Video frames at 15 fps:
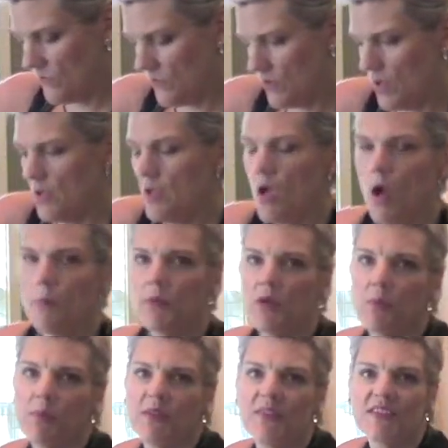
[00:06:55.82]
Okay, I'm
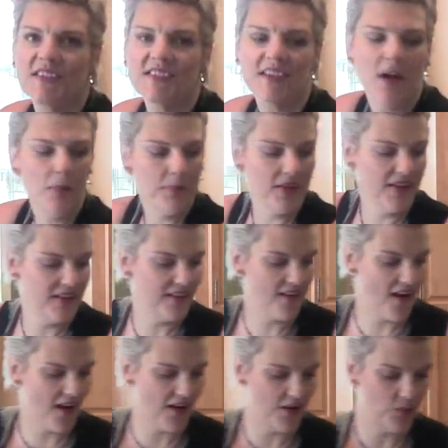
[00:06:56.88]
gonna blend this up
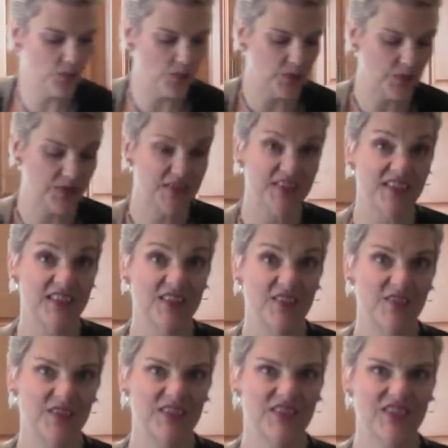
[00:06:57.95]
and I will see
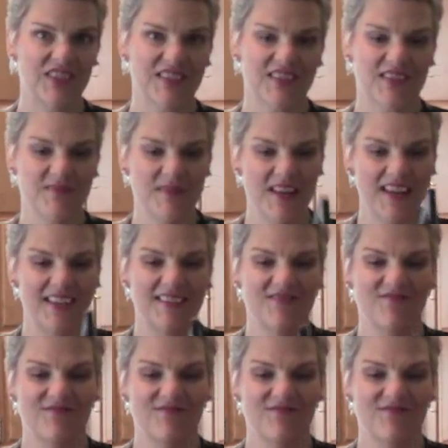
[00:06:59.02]
you in just a minute.